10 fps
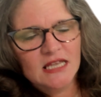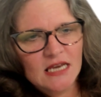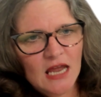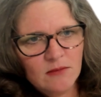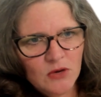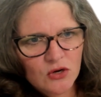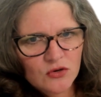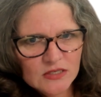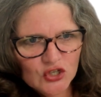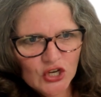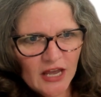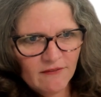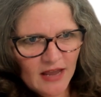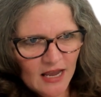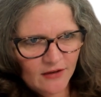the nightmares that you
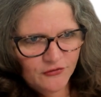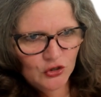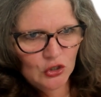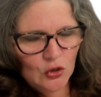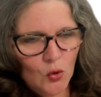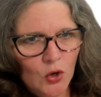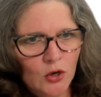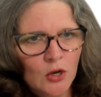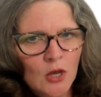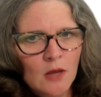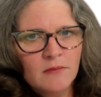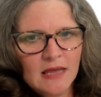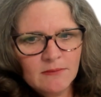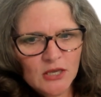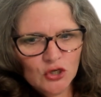have after, or
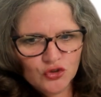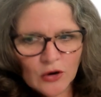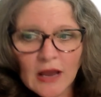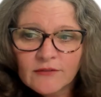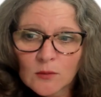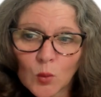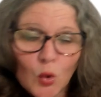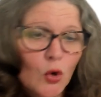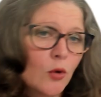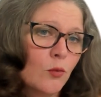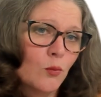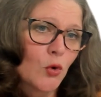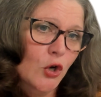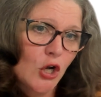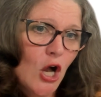maybe you're driving
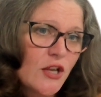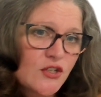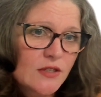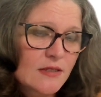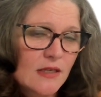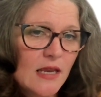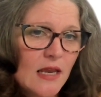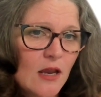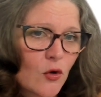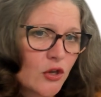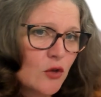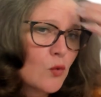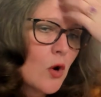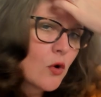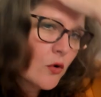more cautiously, or you
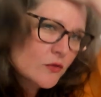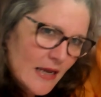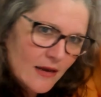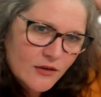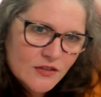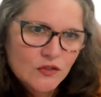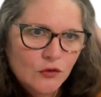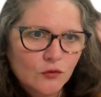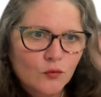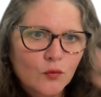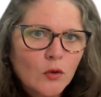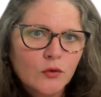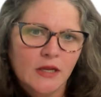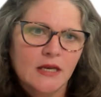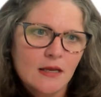won't go down a certain
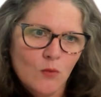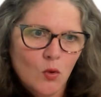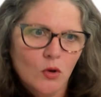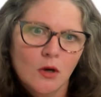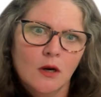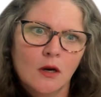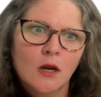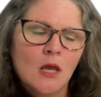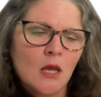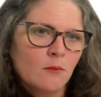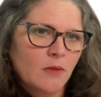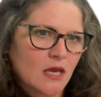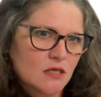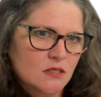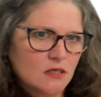road anymore
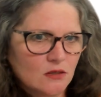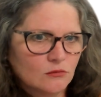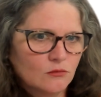because